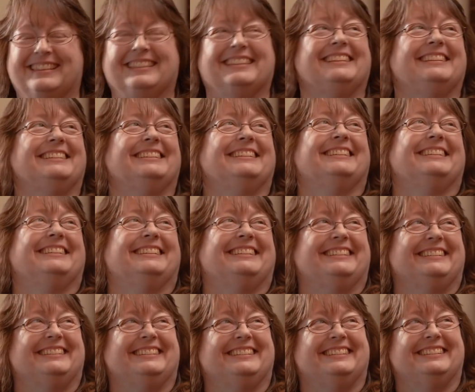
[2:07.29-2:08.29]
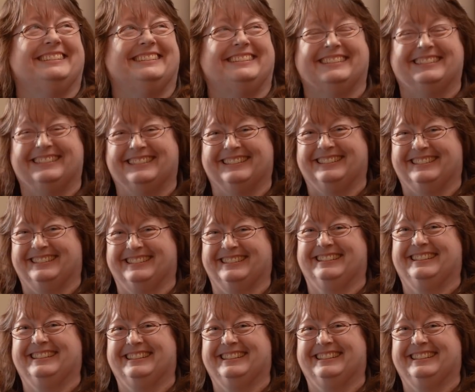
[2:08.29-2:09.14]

No one is speaking in this clip.